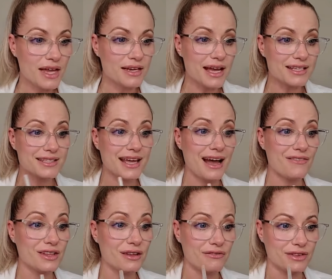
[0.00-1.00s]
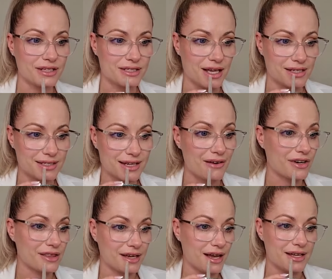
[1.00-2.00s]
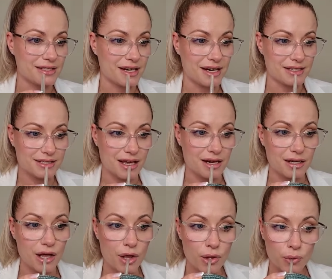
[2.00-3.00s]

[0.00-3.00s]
And yes, they have a lovely scent. Everything has a nice scent.